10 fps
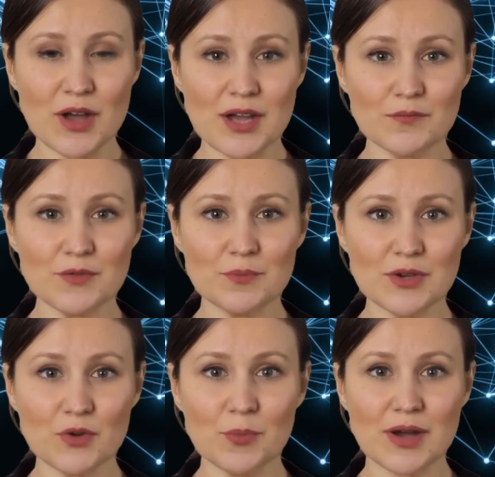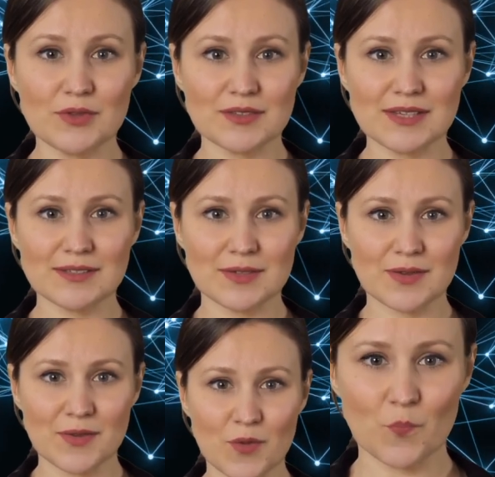even legal penalties,
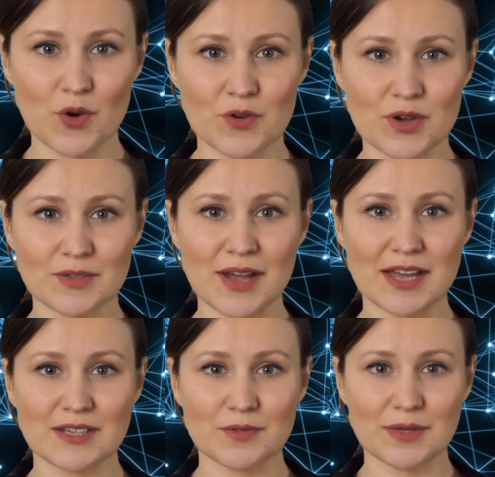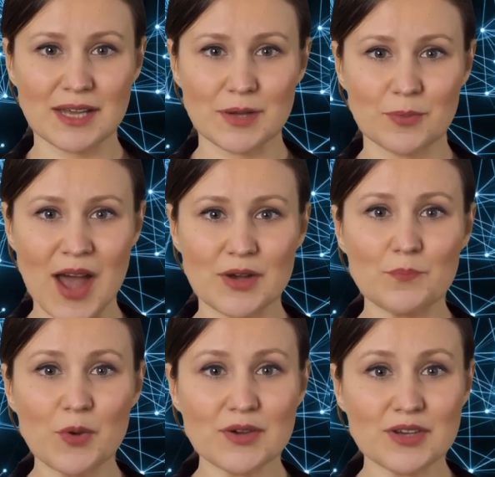which could negatively impact
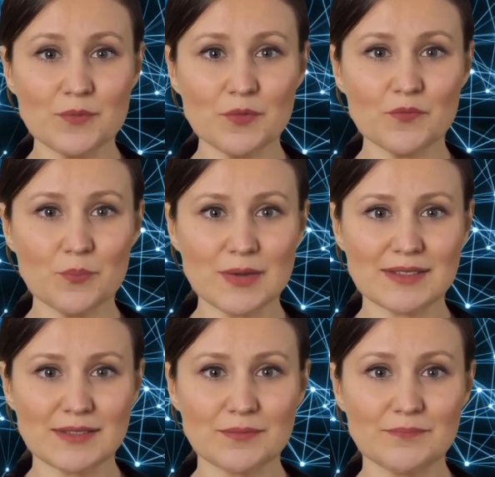project performance.